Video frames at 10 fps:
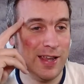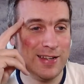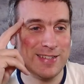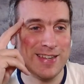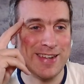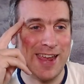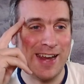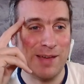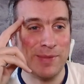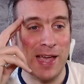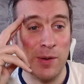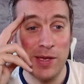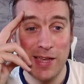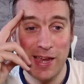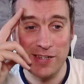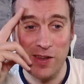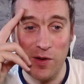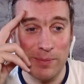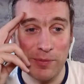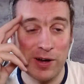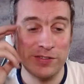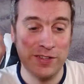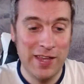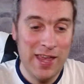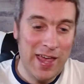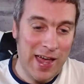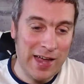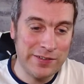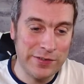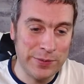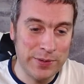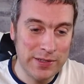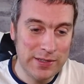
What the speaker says: He's just getting up now. He's not impressed at all.